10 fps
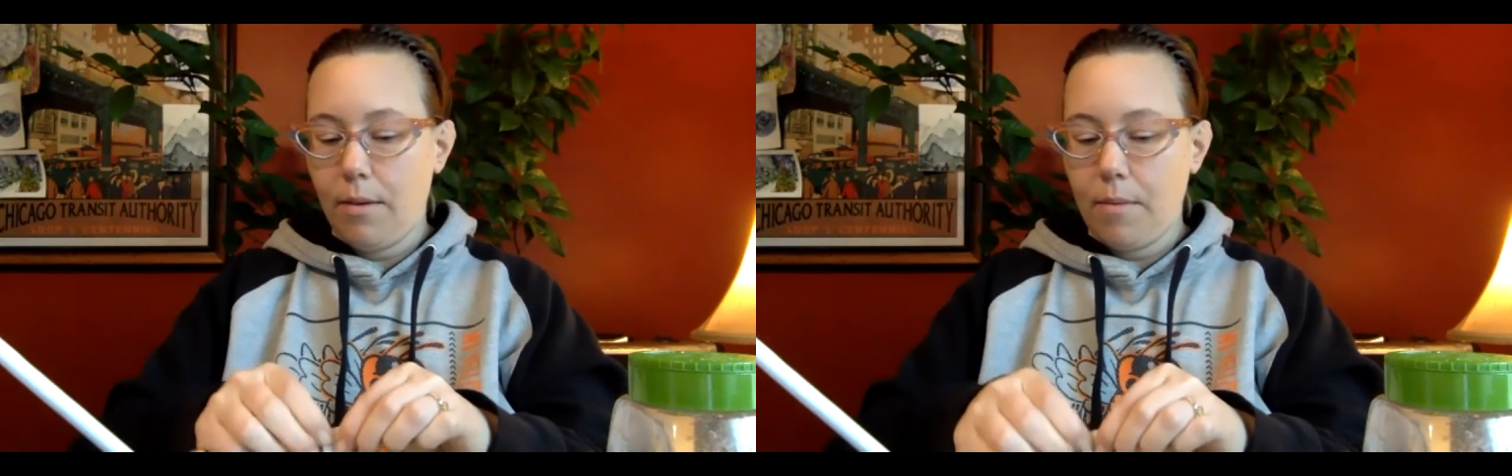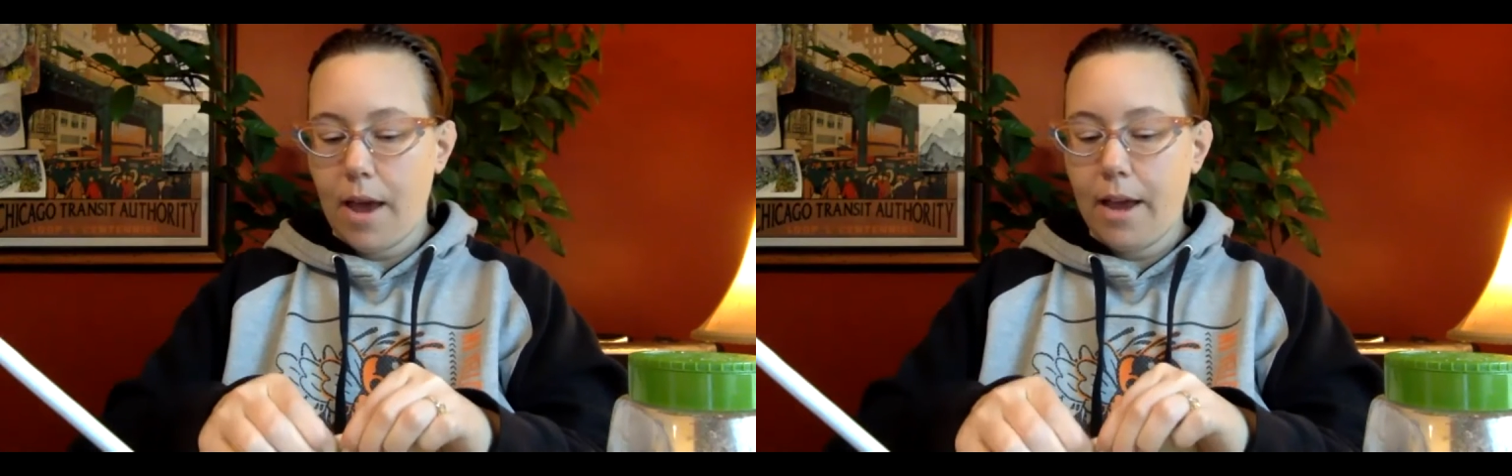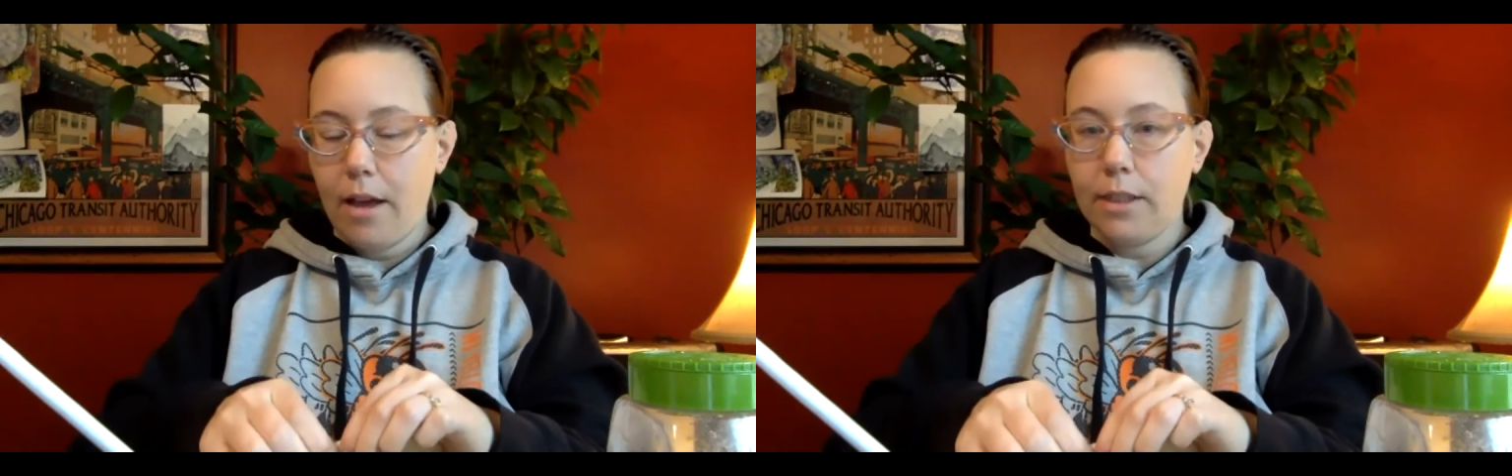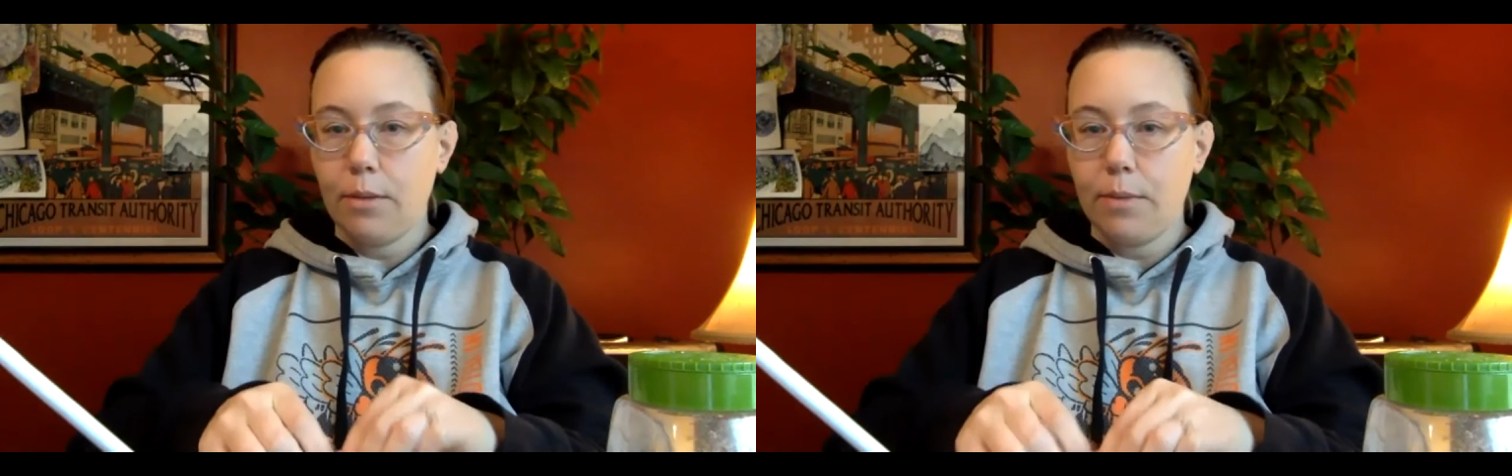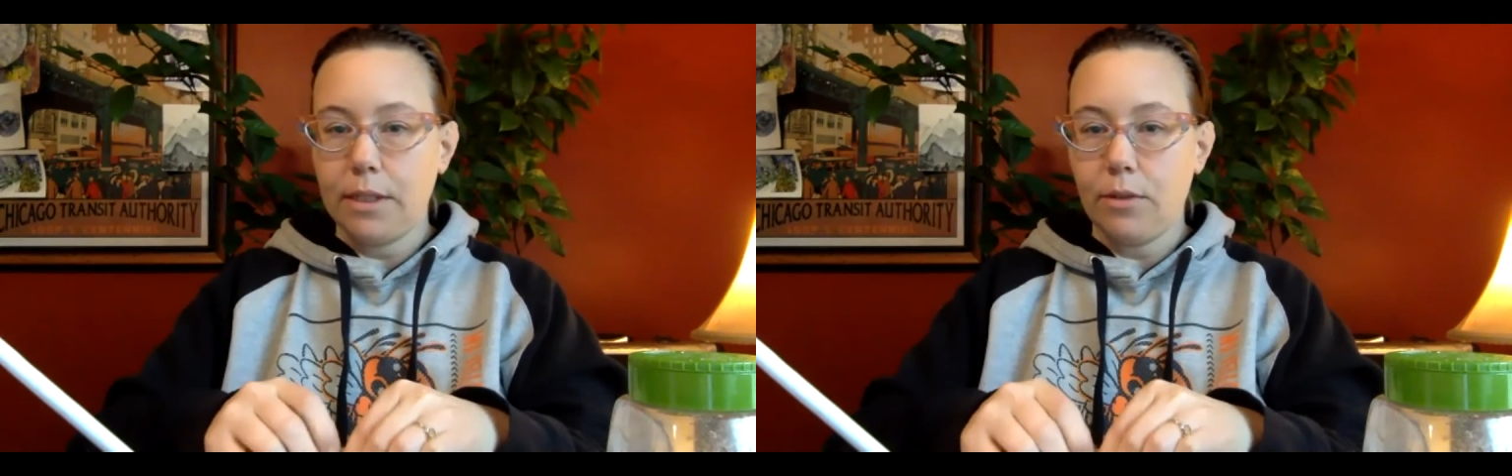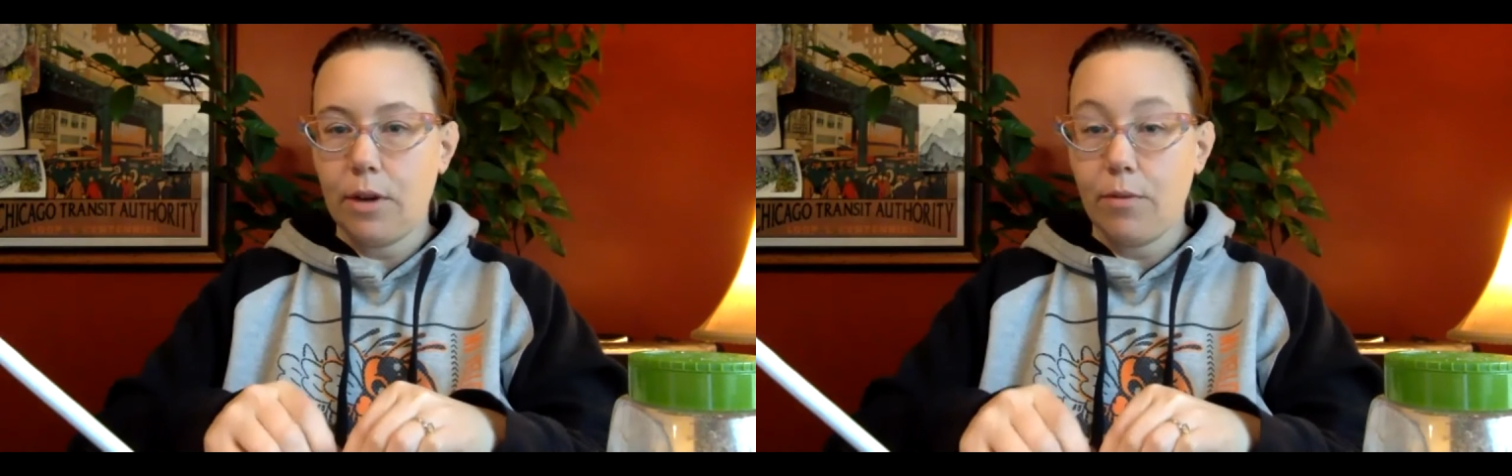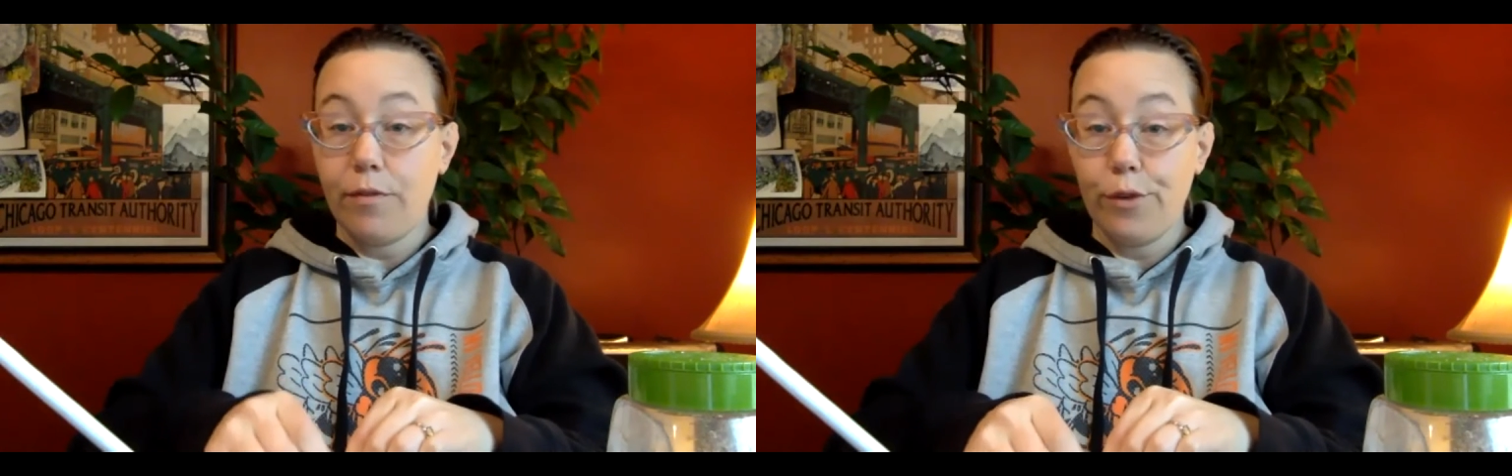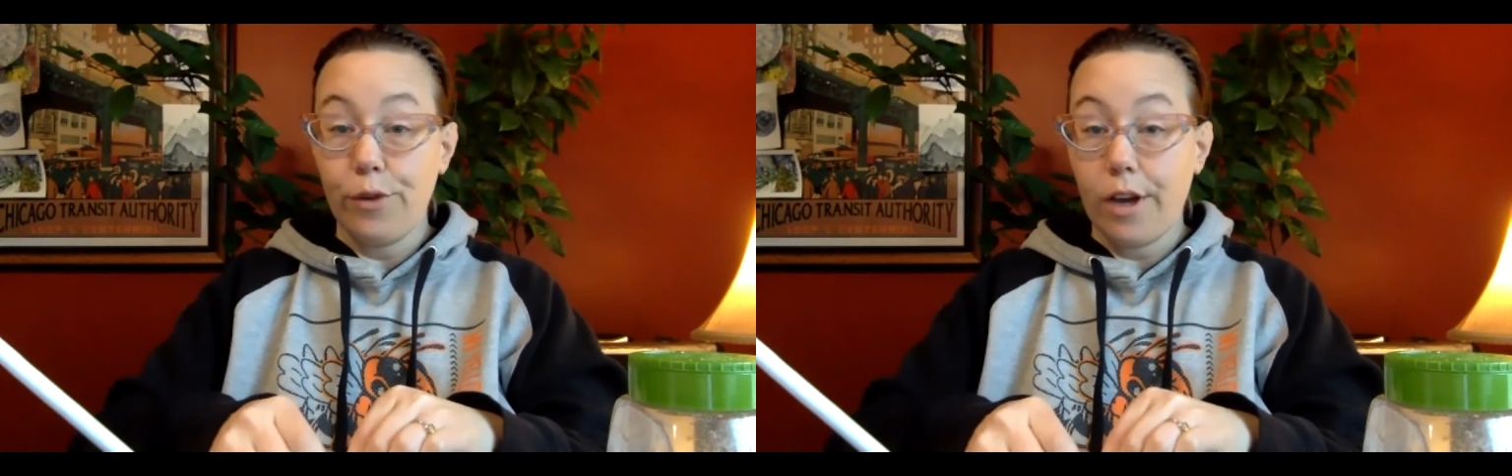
I also messed around with food